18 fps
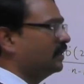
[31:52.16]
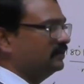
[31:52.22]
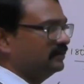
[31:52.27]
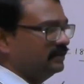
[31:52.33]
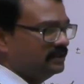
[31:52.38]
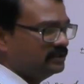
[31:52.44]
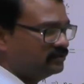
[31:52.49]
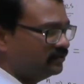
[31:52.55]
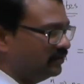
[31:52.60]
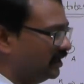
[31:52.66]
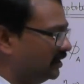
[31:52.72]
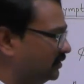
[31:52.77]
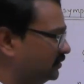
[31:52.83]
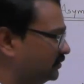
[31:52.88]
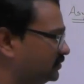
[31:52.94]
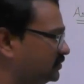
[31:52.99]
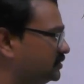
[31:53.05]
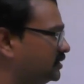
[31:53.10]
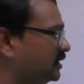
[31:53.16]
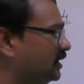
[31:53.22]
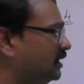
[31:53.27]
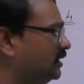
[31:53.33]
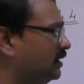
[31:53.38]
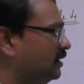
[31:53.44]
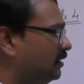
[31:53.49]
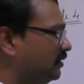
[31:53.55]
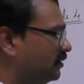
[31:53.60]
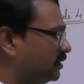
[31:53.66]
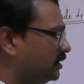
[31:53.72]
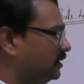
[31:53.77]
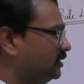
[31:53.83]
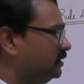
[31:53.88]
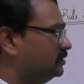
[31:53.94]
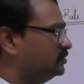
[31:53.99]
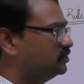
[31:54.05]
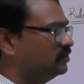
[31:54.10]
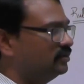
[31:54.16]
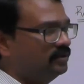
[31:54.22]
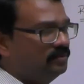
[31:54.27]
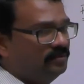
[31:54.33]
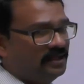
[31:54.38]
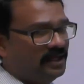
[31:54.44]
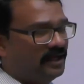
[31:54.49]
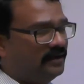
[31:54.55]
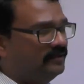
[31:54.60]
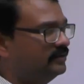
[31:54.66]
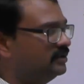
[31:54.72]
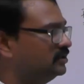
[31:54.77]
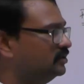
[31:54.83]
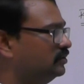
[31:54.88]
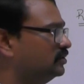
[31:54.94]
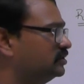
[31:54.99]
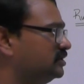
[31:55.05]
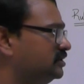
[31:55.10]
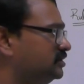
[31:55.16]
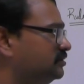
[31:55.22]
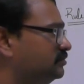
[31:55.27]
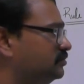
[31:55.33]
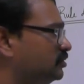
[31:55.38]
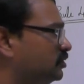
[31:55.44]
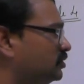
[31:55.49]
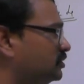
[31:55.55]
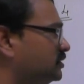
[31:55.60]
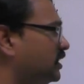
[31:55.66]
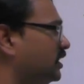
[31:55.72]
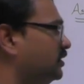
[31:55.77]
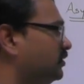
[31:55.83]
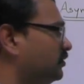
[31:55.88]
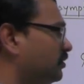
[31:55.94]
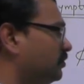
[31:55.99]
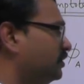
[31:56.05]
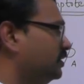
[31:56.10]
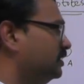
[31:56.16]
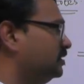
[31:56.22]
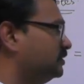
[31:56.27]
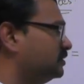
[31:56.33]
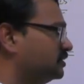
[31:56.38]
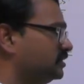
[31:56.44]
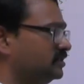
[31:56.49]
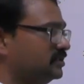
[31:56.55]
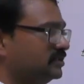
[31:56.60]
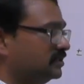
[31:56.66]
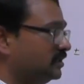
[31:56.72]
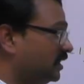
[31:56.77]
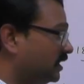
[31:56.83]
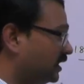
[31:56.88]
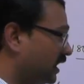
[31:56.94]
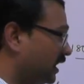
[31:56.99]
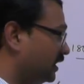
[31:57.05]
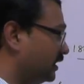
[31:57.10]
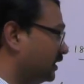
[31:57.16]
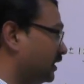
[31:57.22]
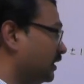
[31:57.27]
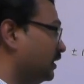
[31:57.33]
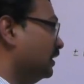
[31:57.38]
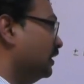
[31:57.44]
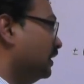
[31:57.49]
these values. Okay, so you will be having those asymptotes and you will be discussing that, and